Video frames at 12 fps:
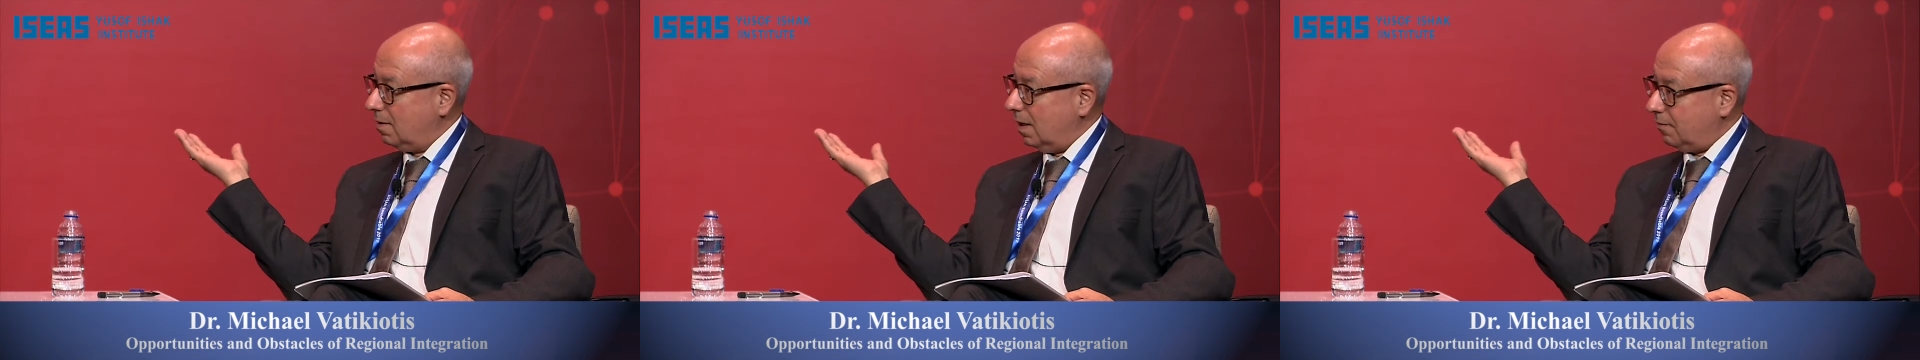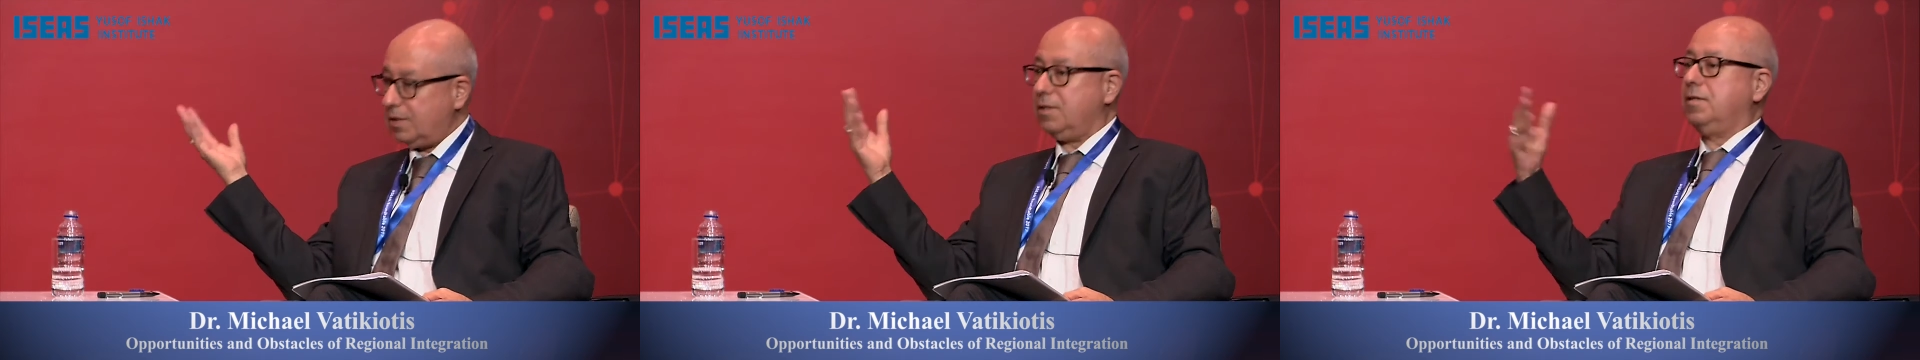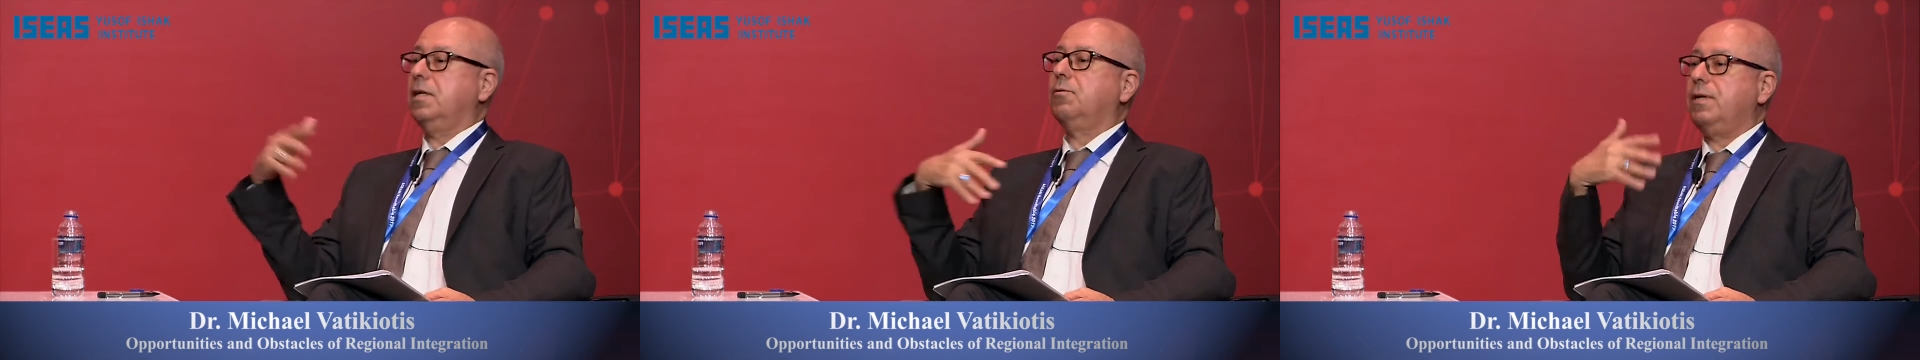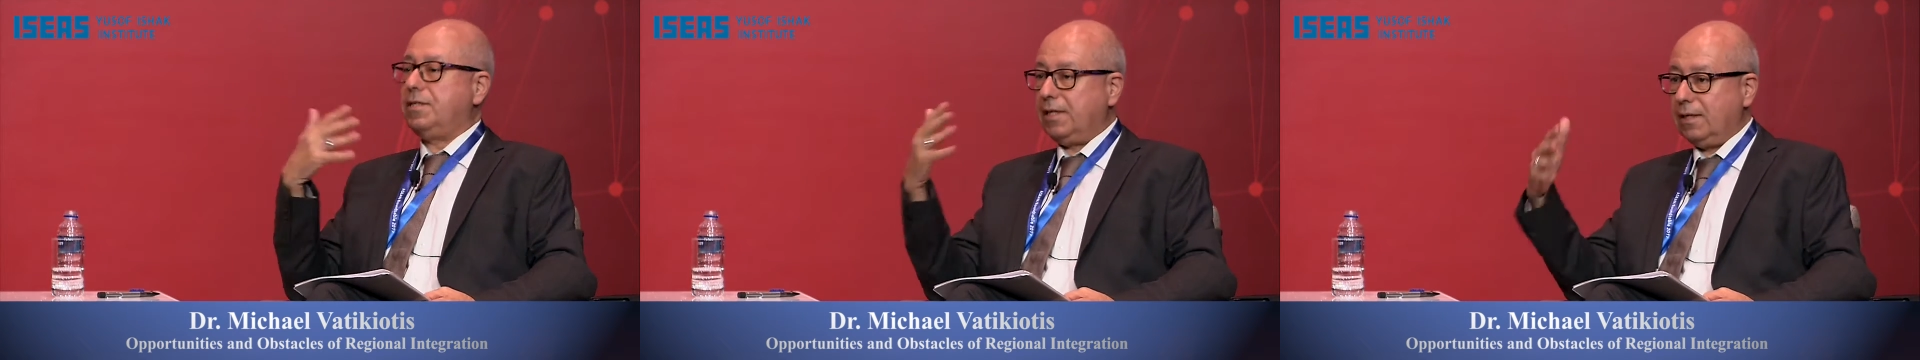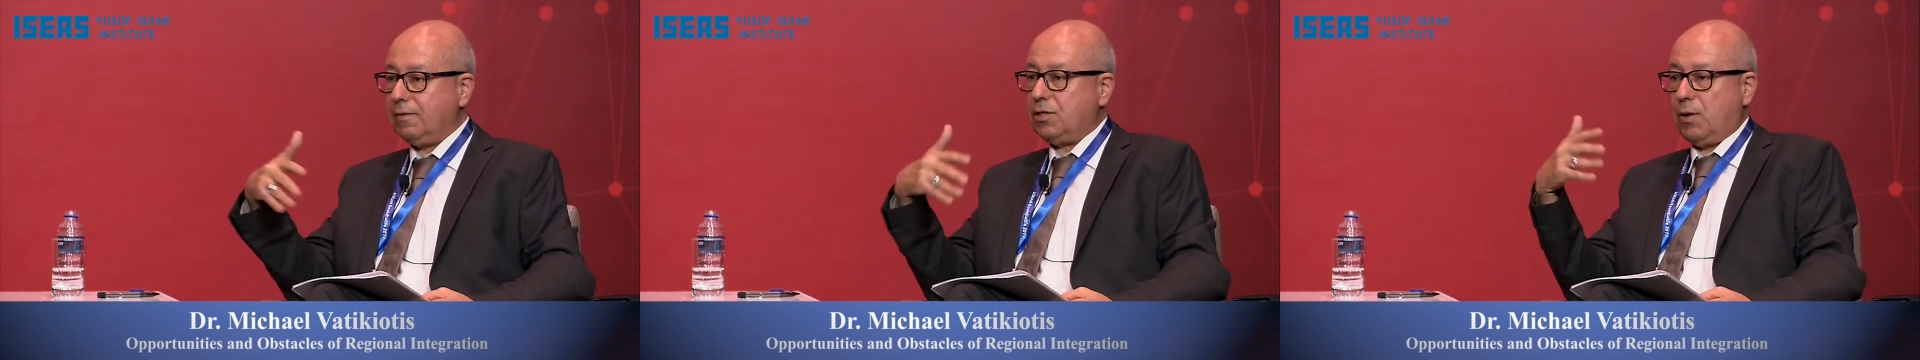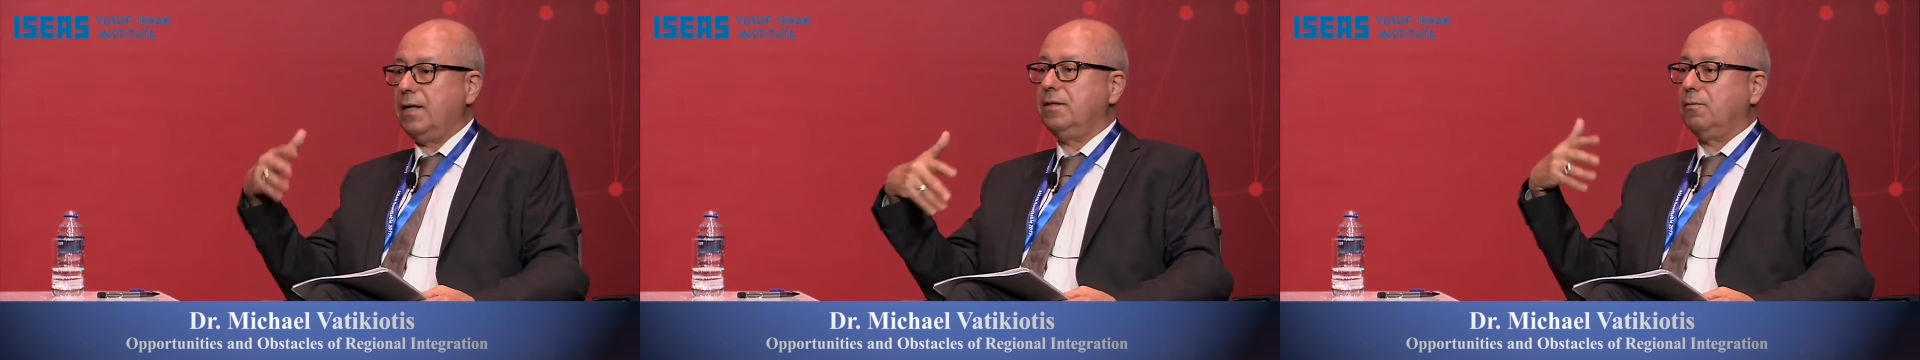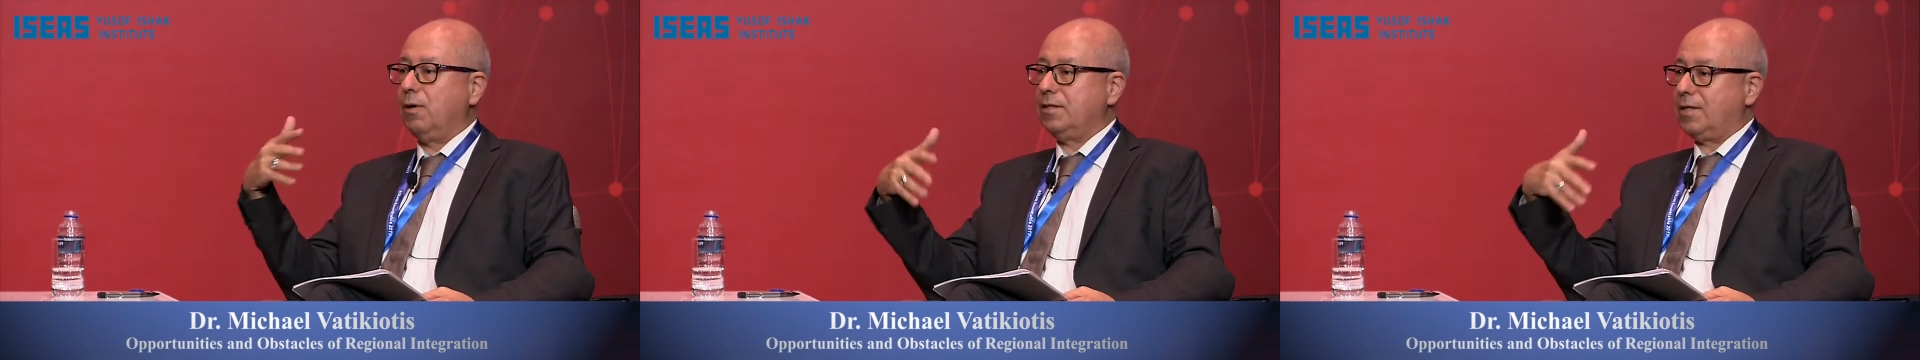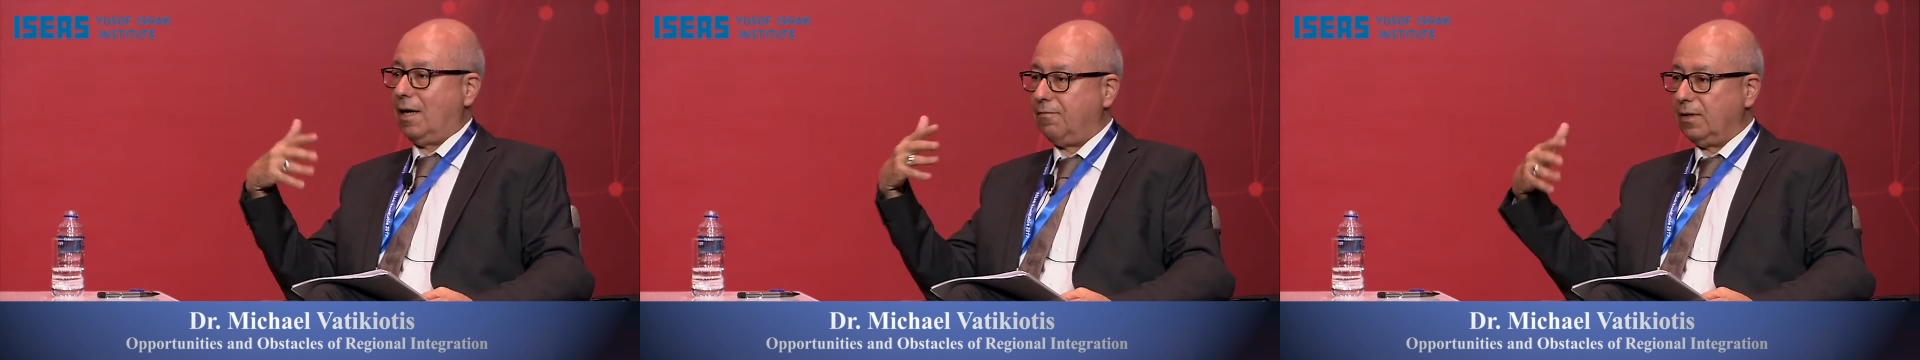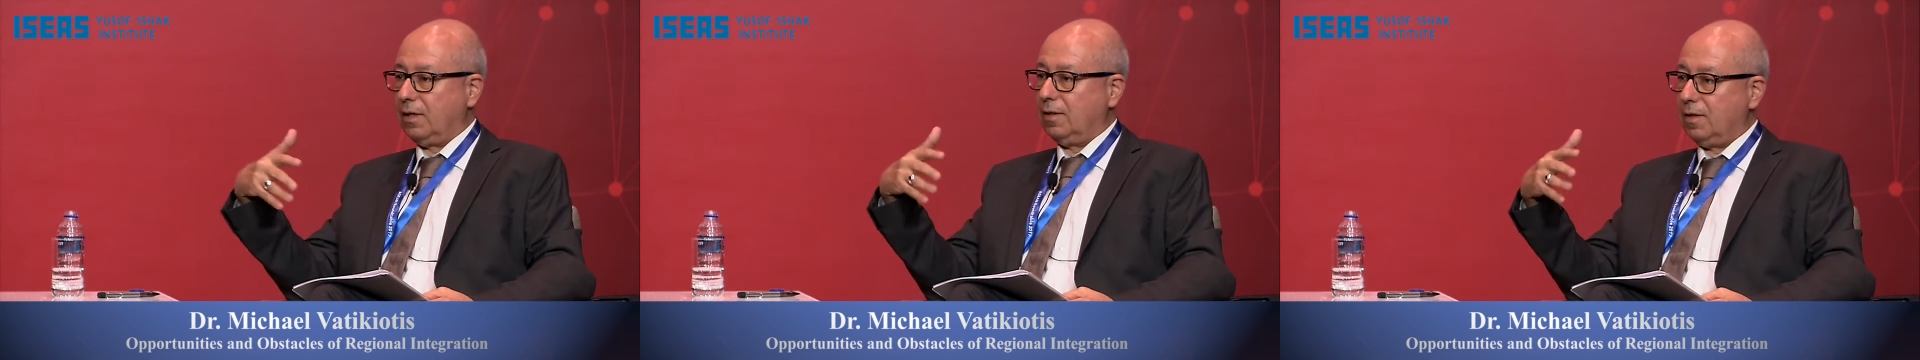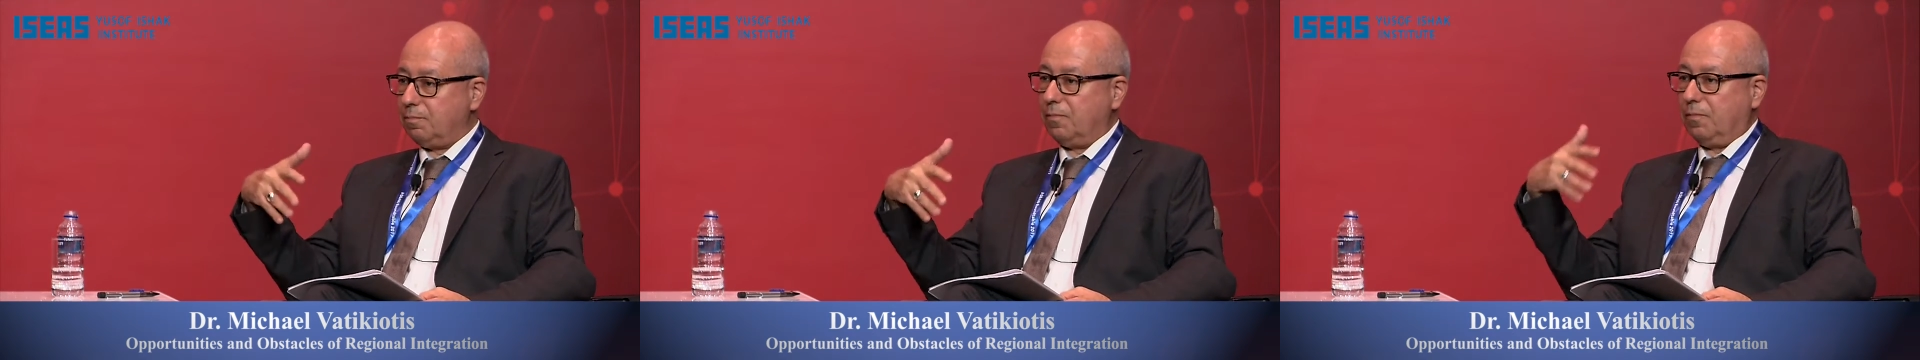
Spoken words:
And this is increasingly the trend in West Africa,